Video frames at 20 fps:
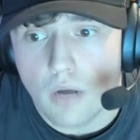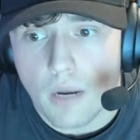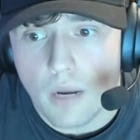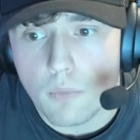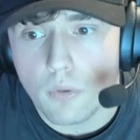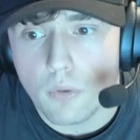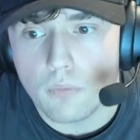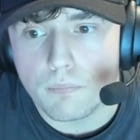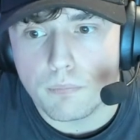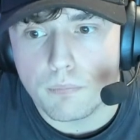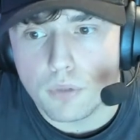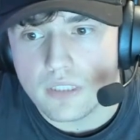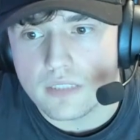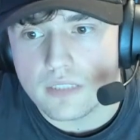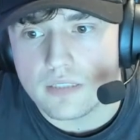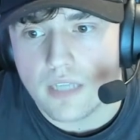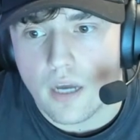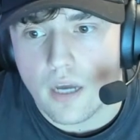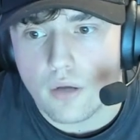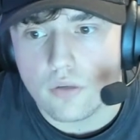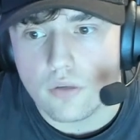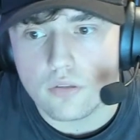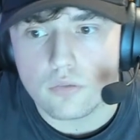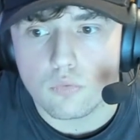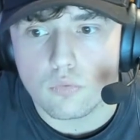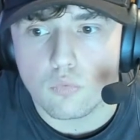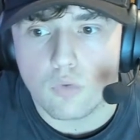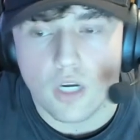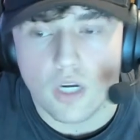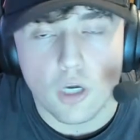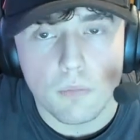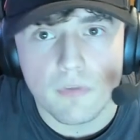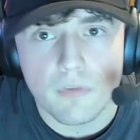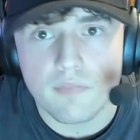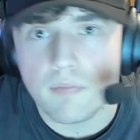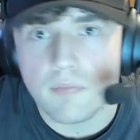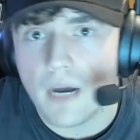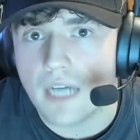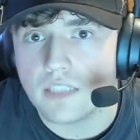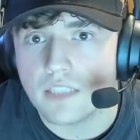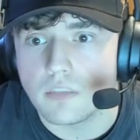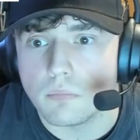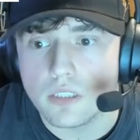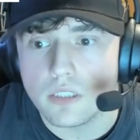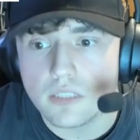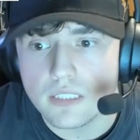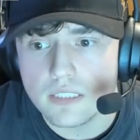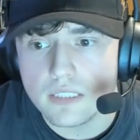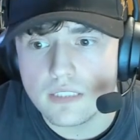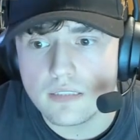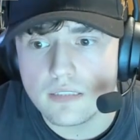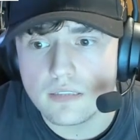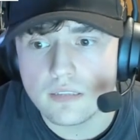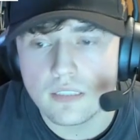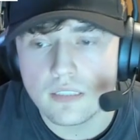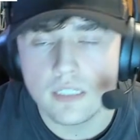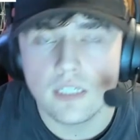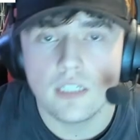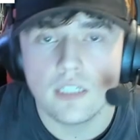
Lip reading: I won't put this out of the realm of possibilities.